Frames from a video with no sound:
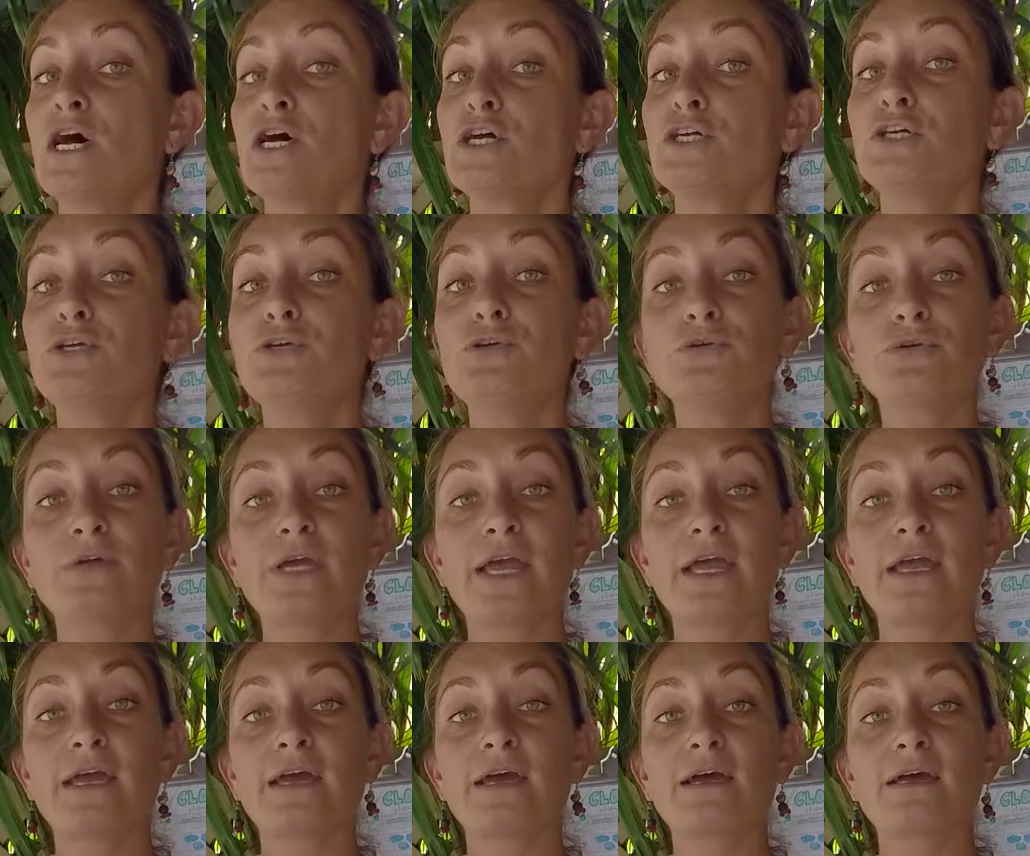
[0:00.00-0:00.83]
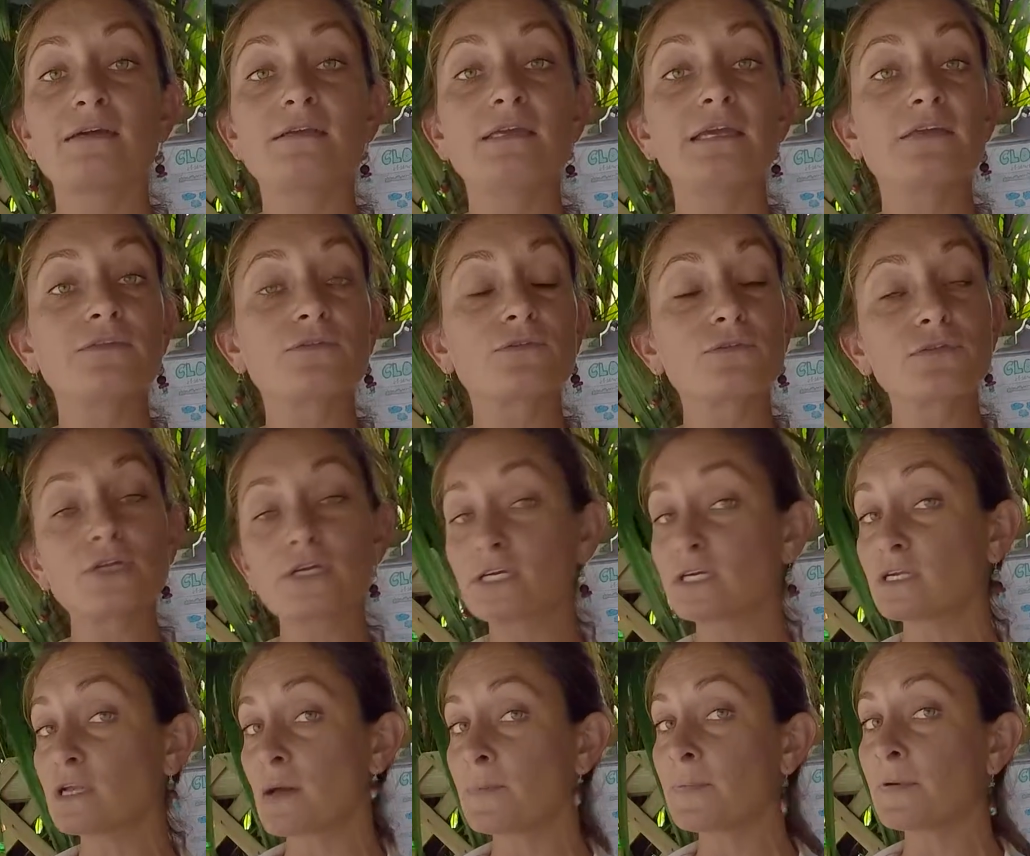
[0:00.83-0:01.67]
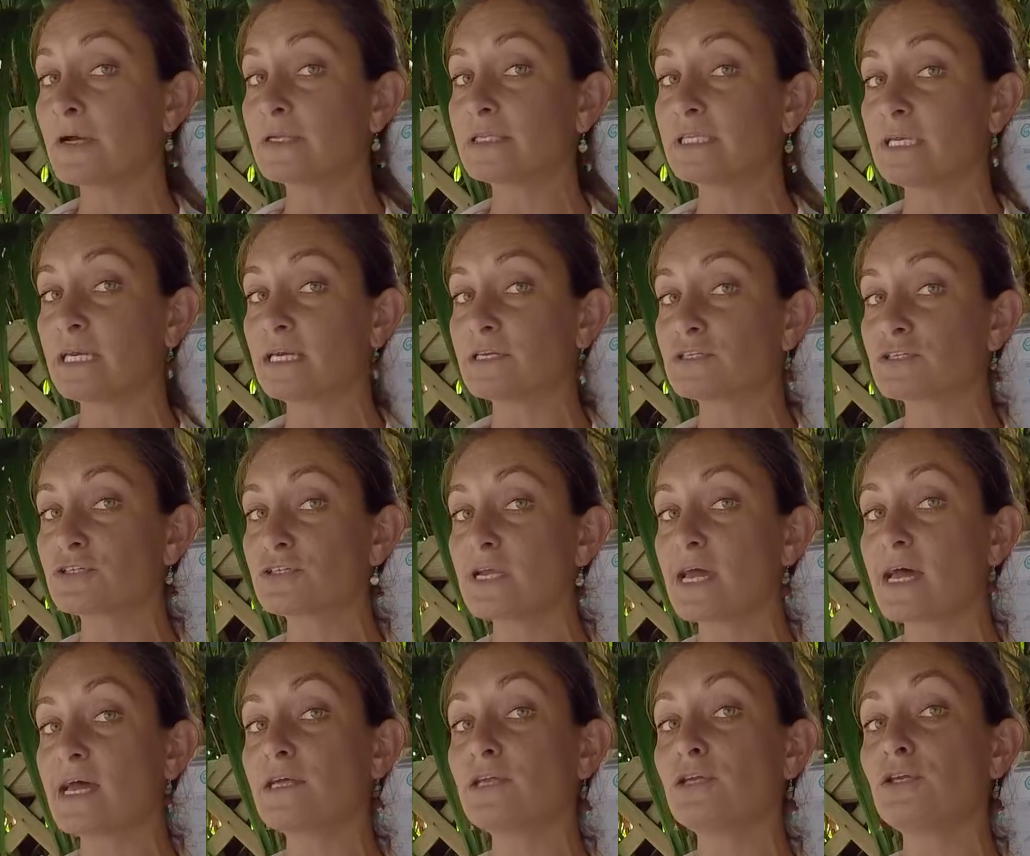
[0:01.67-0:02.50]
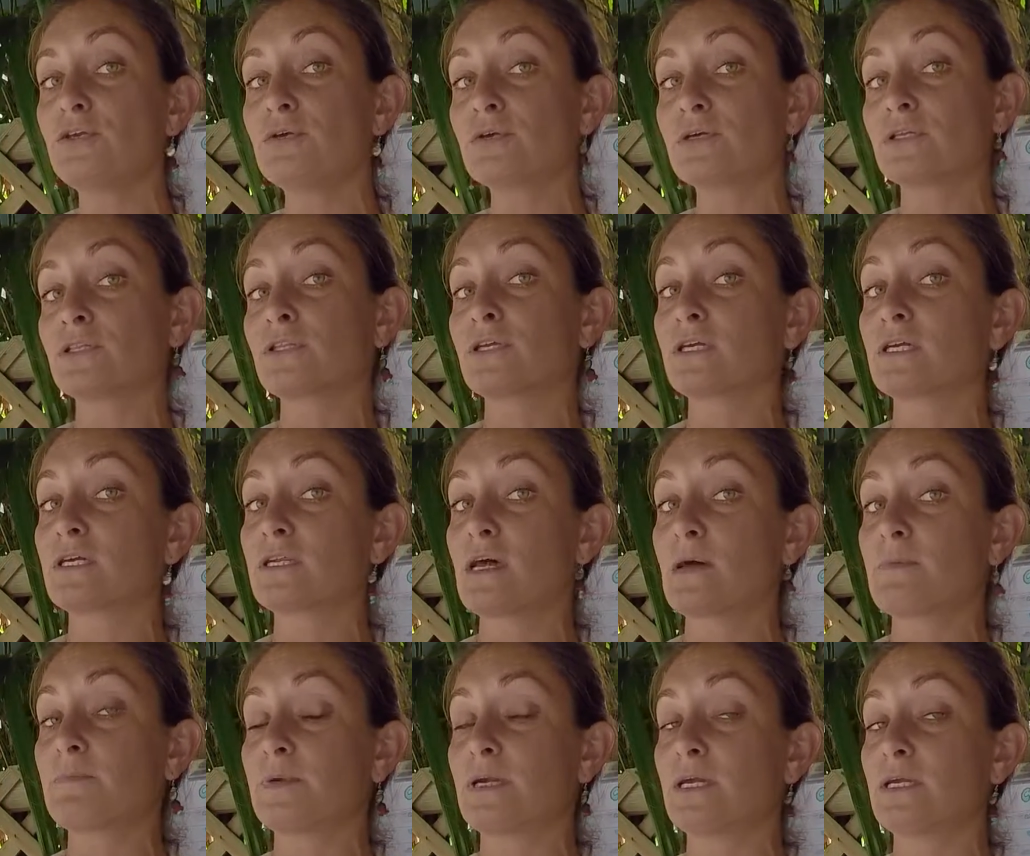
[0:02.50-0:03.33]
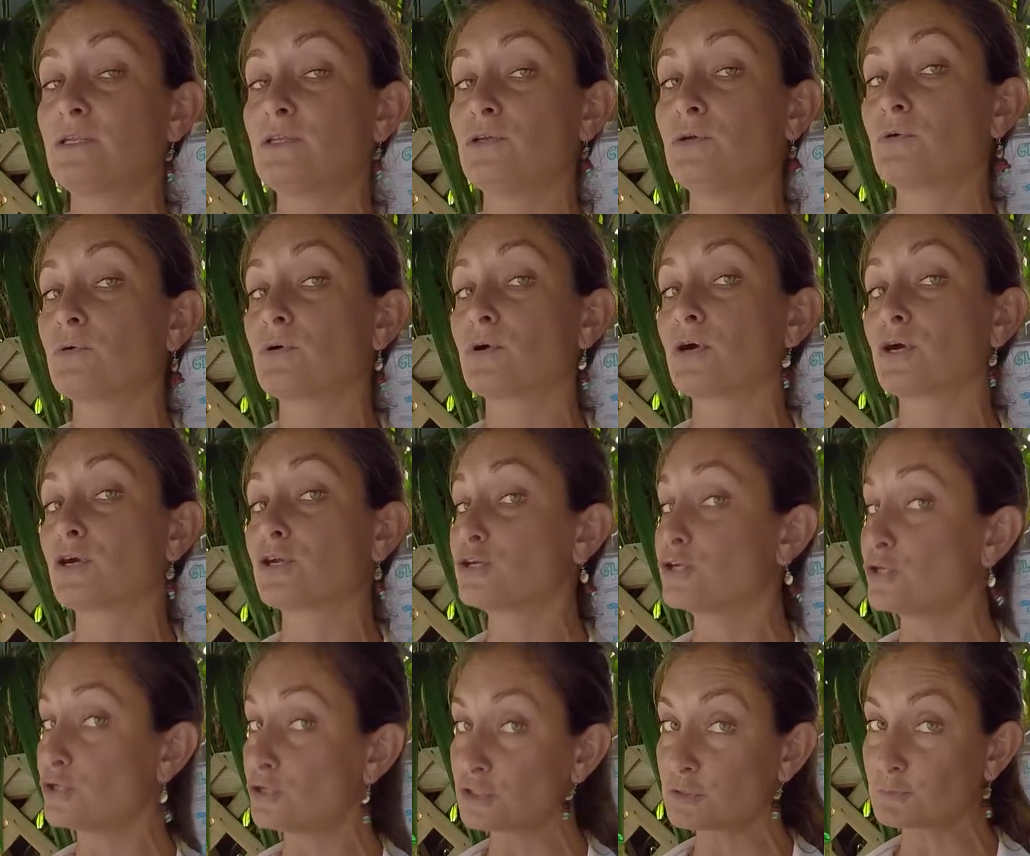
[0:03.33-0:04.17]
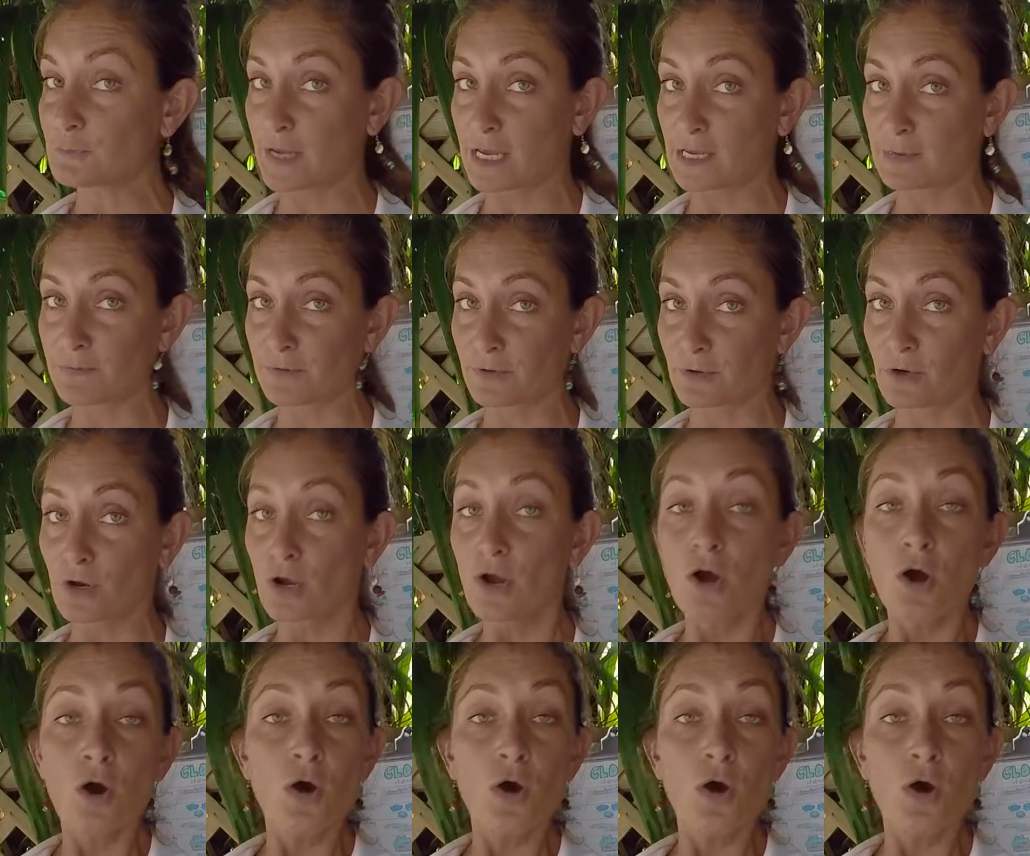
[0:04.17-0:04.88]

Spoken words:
you can either look it up on the internet, you can look it up in your newspaper,